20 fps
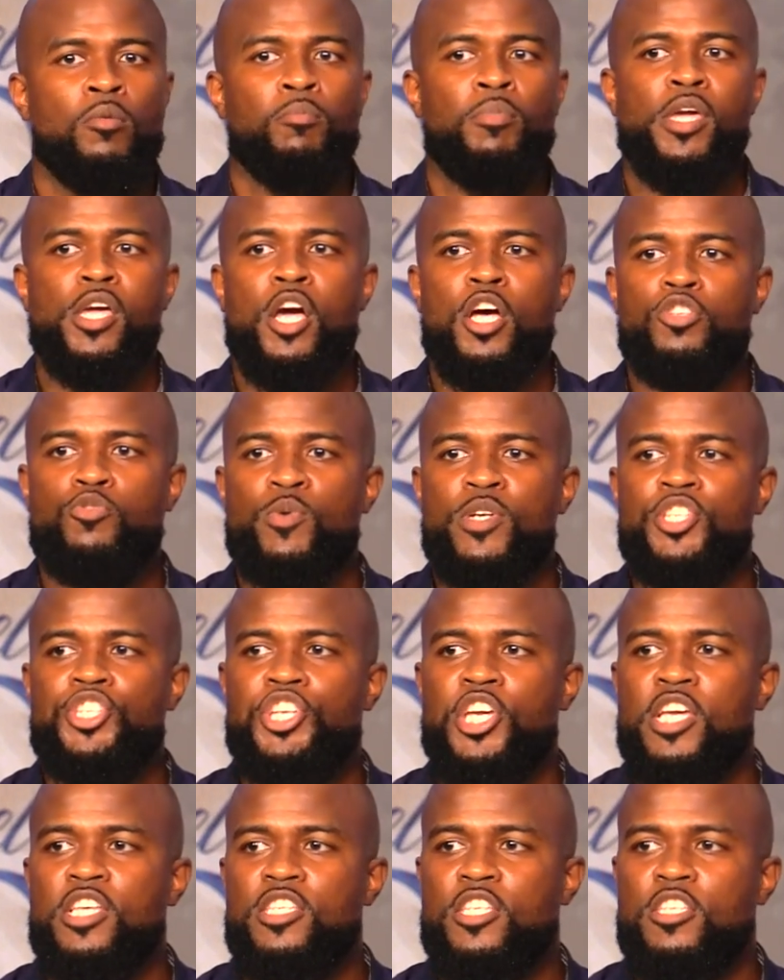Because when
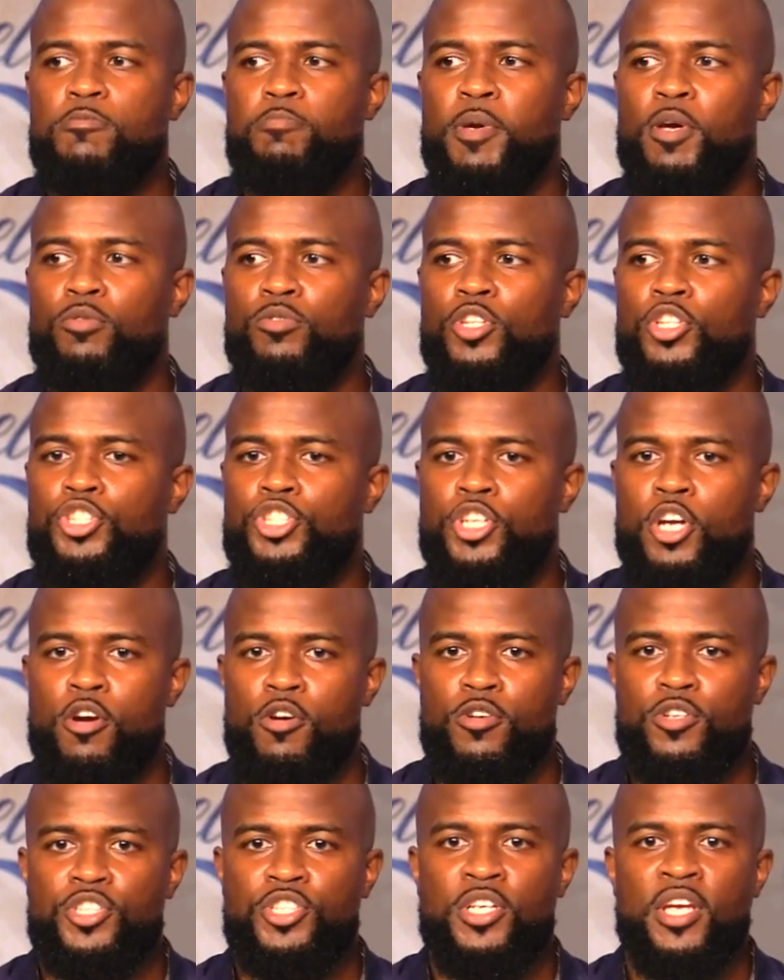Jesus built the
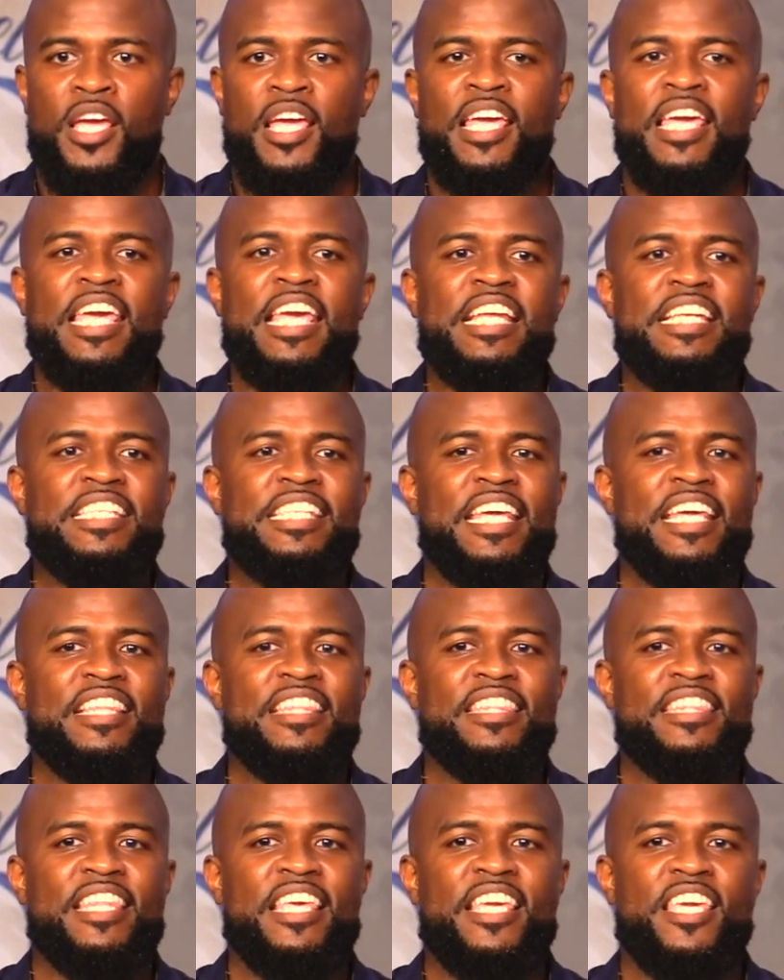church, he
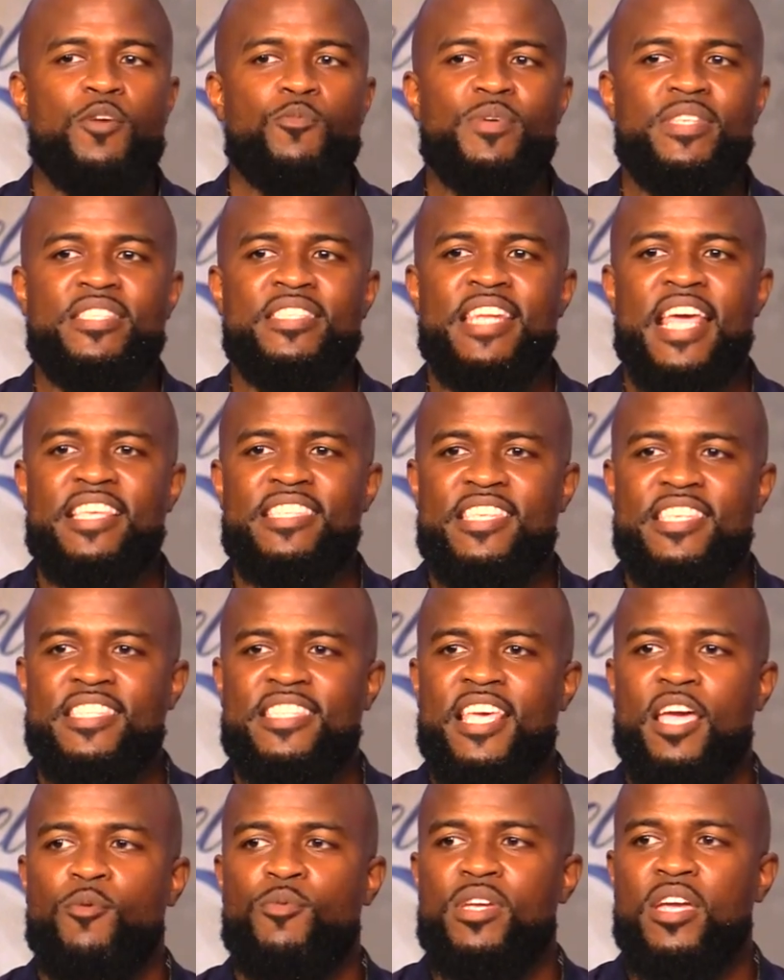didn't think it was
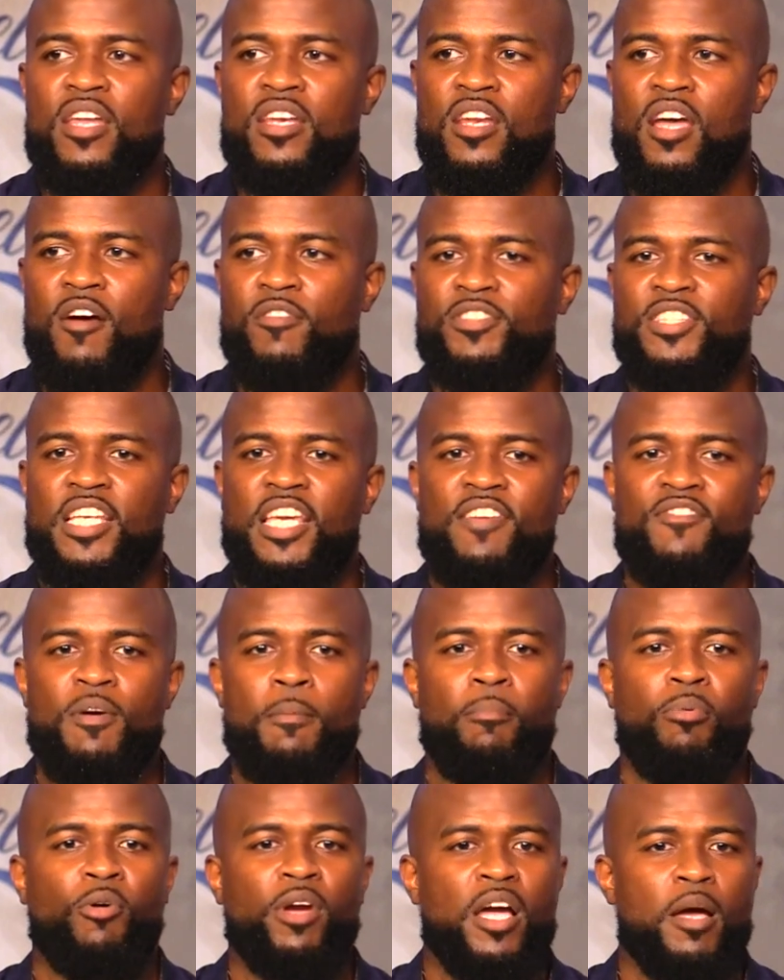necessary enough to
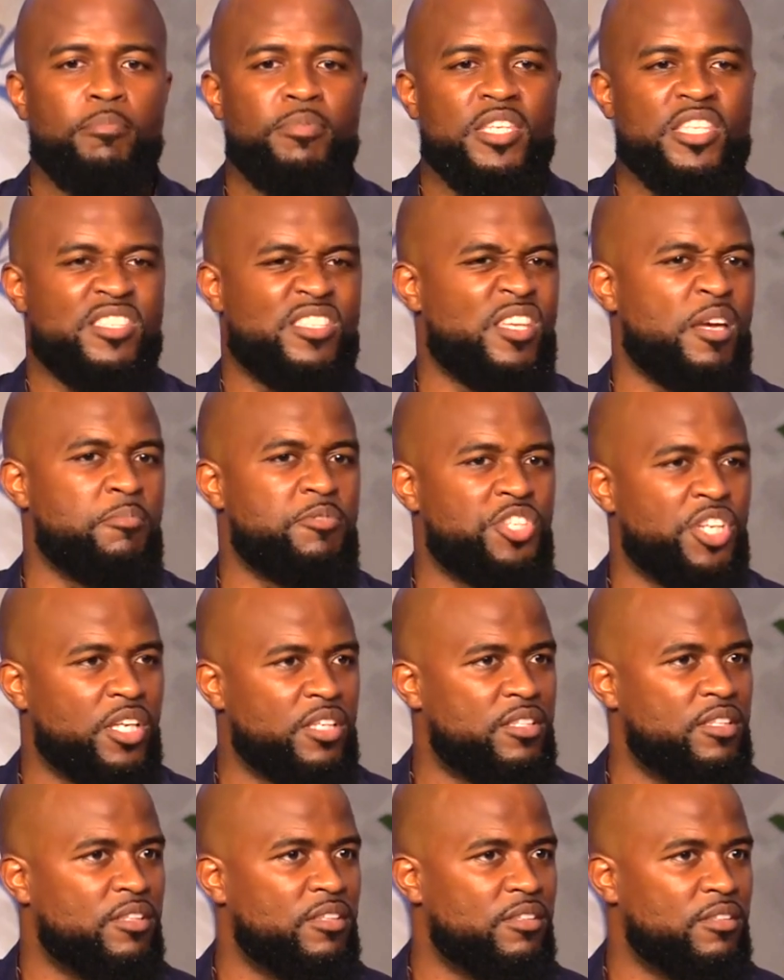even bring up the
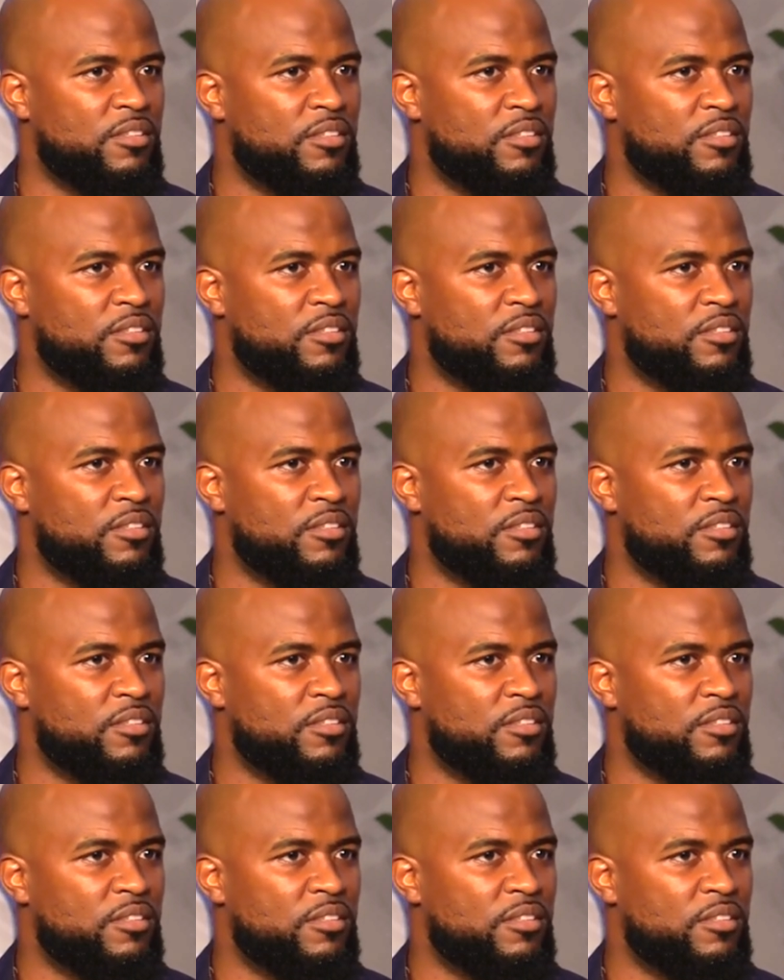subject.